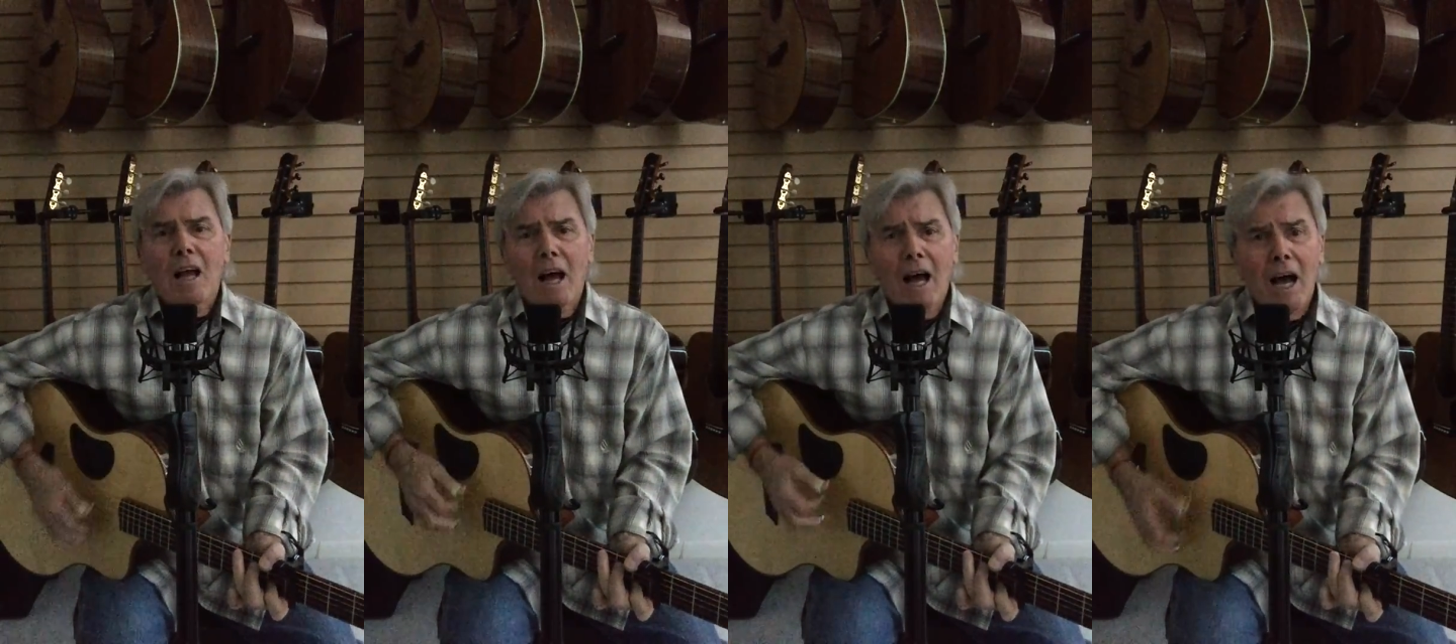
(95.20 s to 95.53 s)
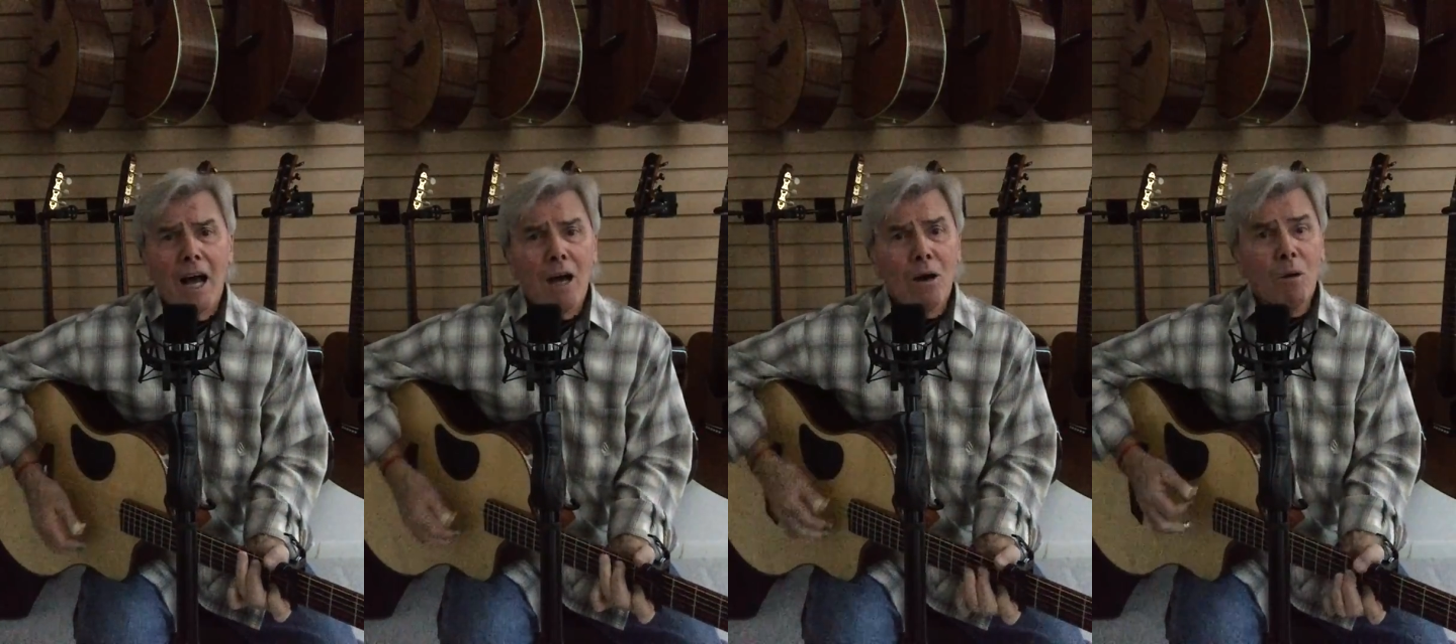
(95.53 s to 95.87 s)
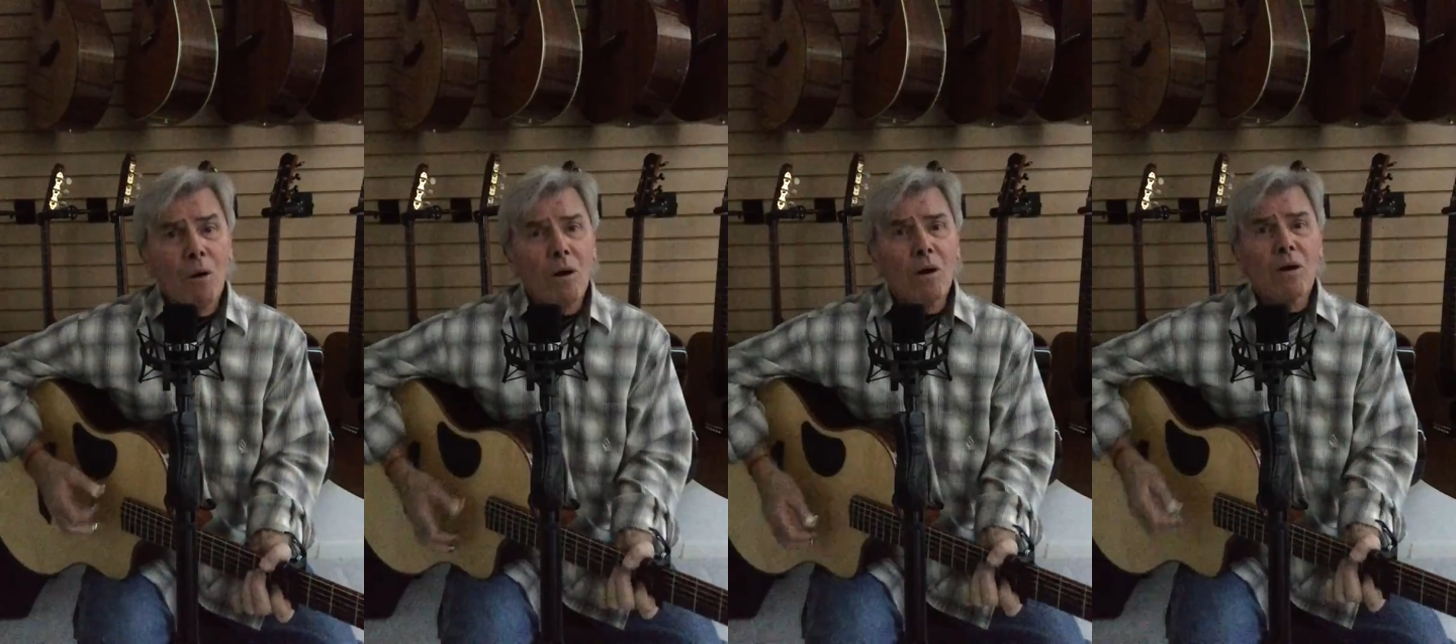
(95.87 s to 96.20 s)
I
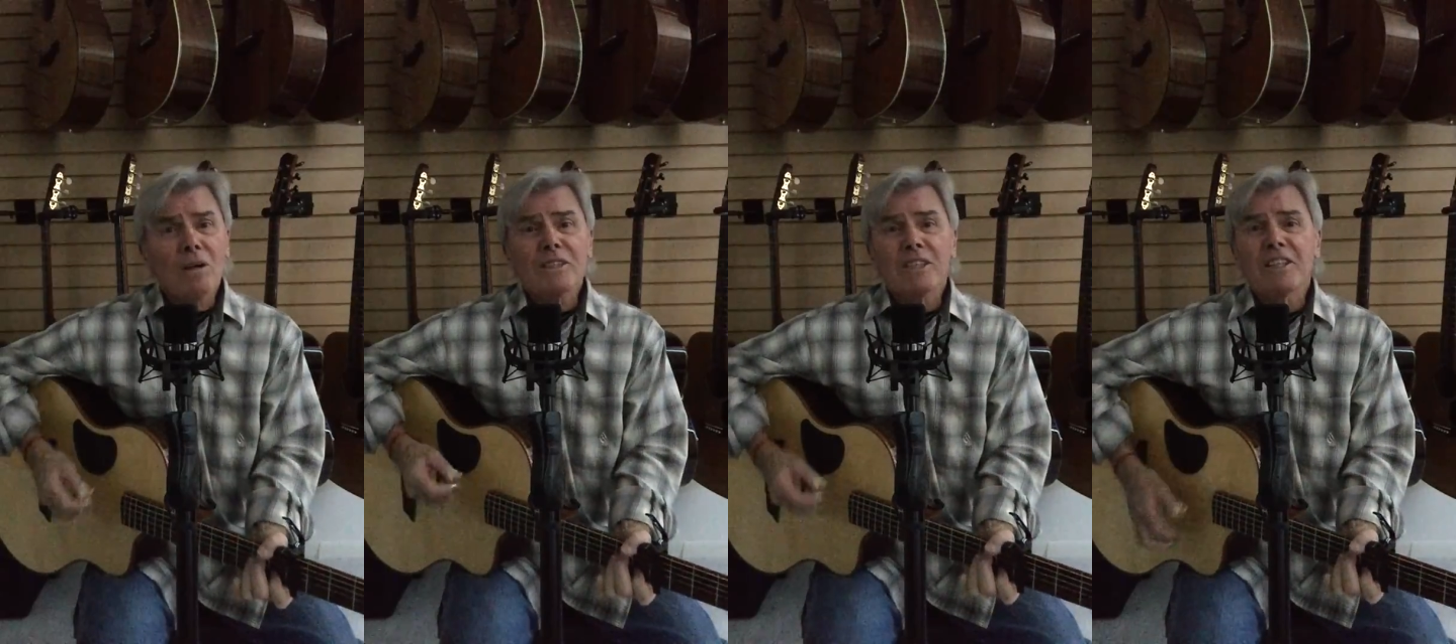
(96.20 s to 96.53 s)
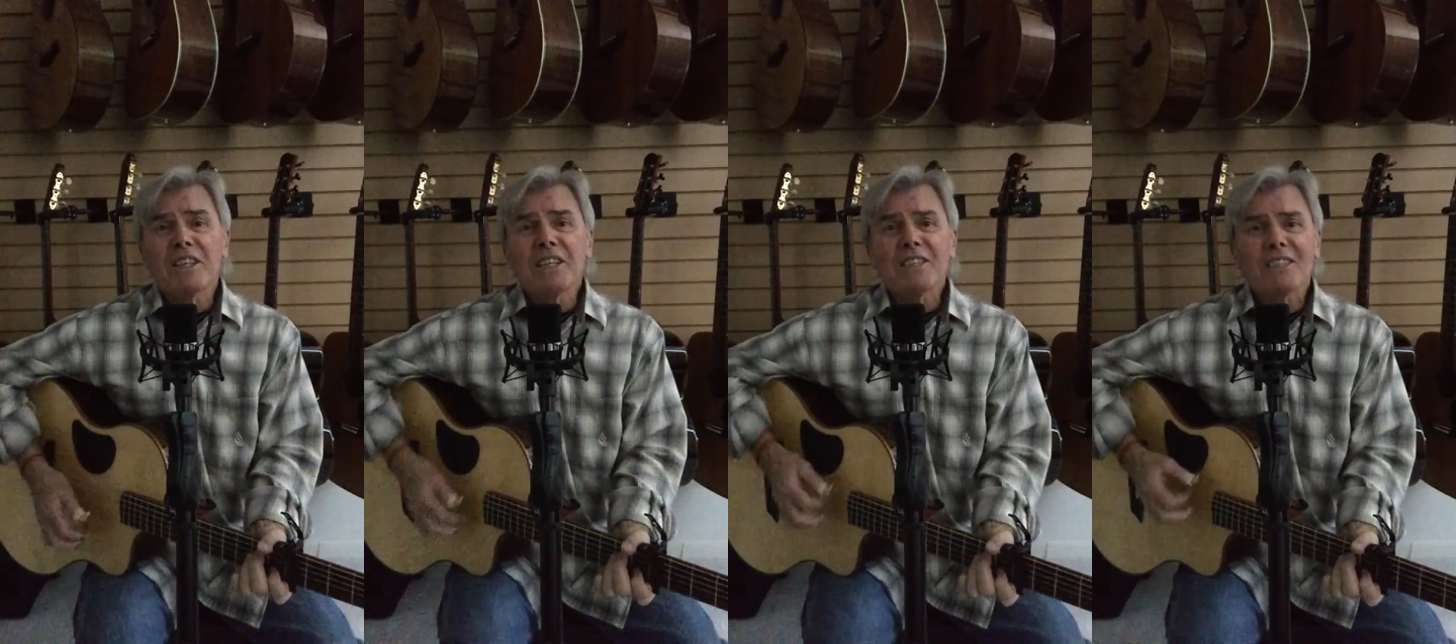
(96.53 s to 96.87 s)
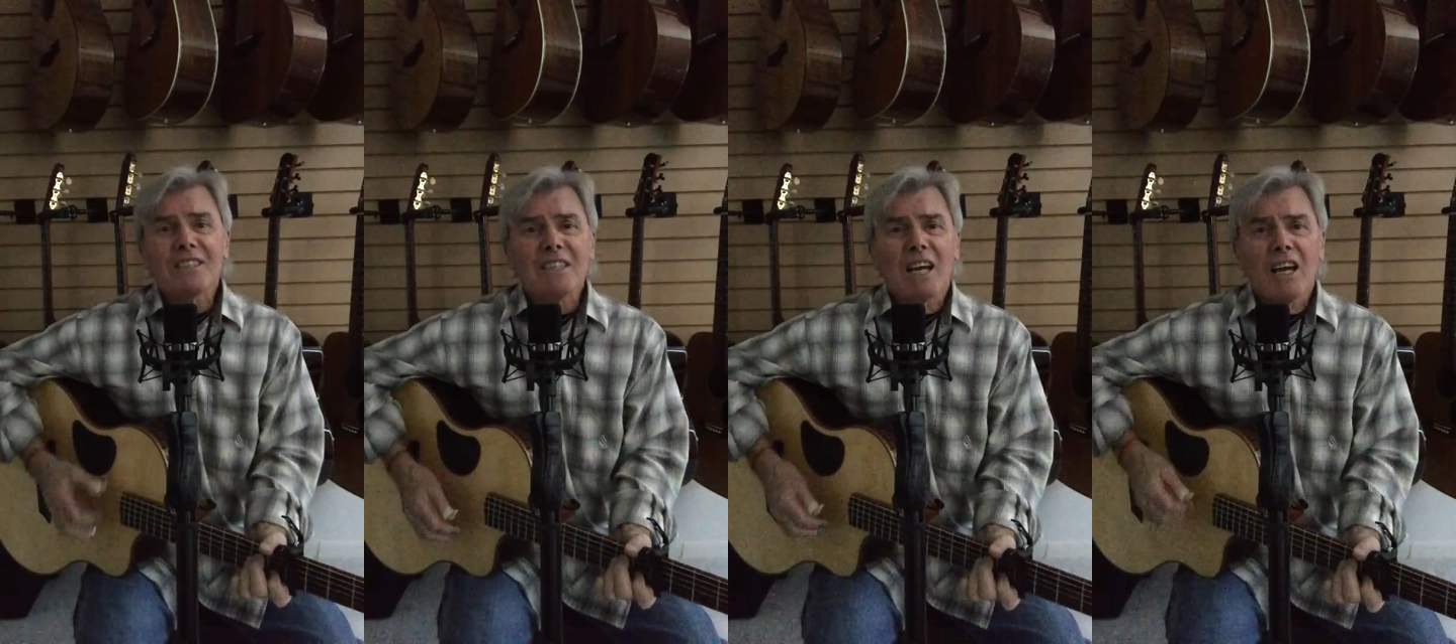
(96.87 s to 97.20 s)
awoke to
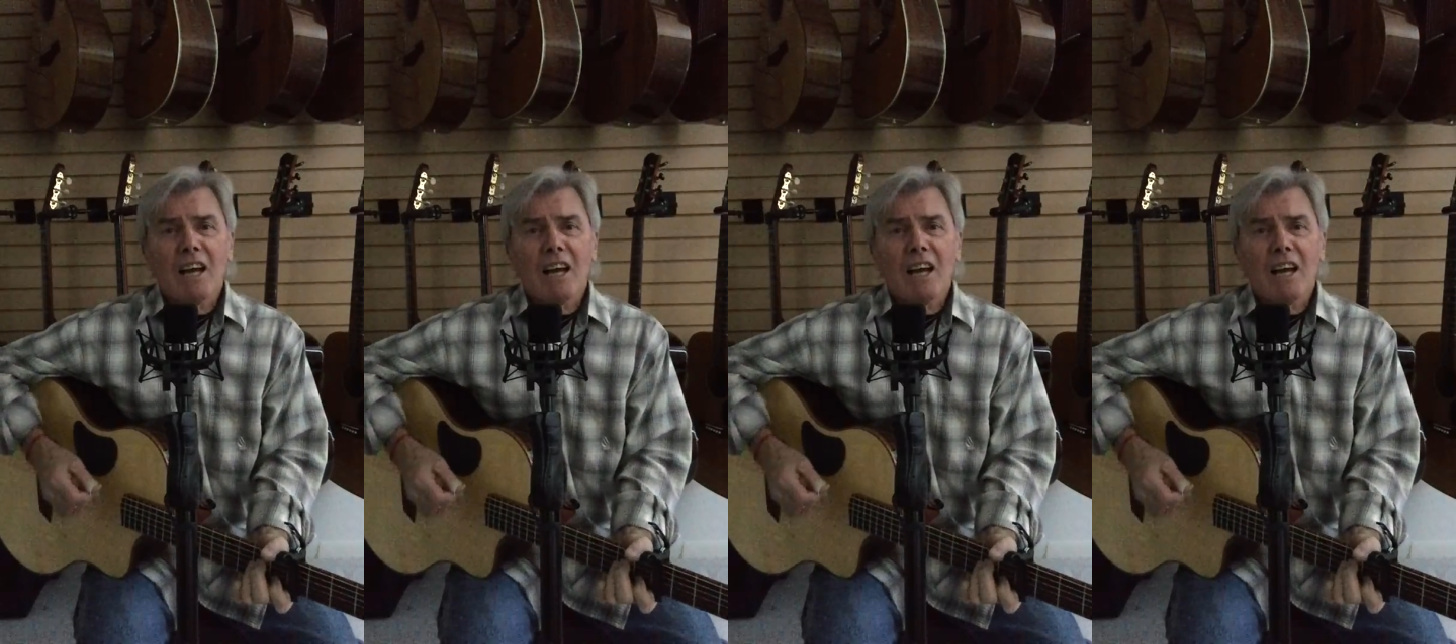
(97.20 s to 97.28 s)
this,